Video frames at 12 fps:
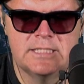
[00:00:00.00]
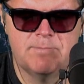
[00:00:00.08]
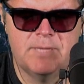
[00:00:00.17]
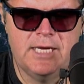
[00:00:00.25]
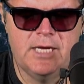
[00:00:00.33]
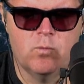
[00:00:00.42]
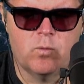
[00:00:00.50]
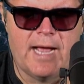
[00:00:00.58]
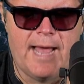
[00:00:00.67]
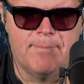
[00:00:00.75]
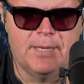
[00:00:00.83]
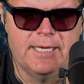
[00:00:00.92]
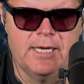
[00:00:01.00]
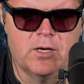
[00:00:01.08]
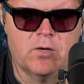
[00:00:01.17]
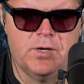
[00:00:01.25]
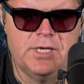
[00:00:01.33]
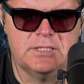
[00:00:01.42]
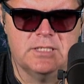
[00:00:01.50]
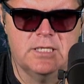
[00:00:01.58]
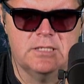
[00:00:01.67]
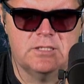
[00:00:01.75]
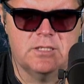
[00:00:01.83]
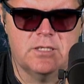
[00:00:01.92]
speed rapidly
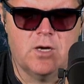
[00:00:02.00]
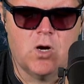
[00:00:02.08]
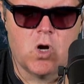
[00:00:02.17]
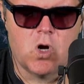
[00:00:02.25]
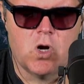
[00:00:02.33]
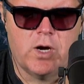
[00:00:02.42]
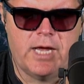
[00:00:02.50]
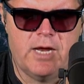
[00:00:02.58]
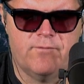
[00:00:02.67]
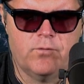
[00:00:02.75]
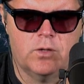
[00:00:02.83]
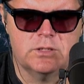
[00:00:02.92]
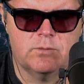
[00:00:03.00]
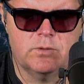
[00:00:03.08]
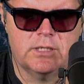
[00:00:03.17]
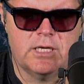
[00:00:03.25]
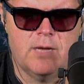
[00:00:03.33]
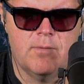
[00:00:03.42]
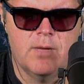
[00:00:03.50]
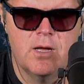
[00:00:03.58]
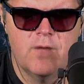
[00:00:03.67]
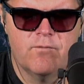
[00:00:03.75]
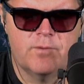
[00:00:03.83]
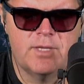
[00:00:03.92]
increases to the hurricane force and will come
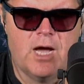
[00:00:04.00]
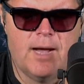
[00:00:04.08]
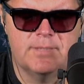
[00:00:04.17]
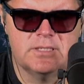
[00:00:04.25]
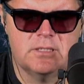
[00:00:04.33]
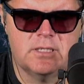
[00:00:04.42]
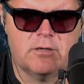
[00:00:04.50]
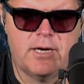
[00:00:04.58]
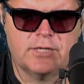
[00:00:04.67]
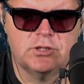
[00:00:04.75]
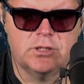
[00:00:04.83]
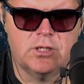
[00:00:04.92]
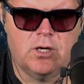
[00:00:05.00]
from the opposite direction.